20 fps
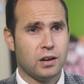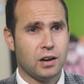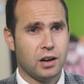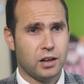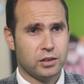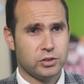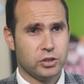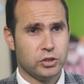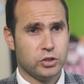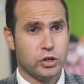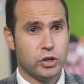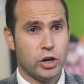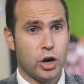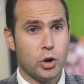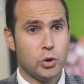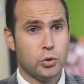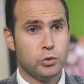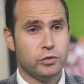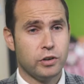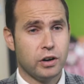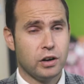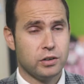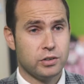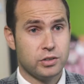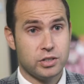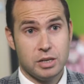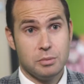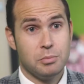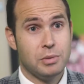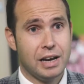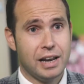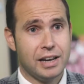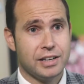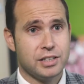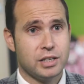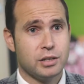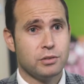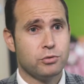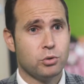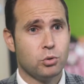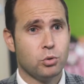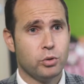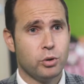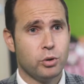cluttered and over stimulating for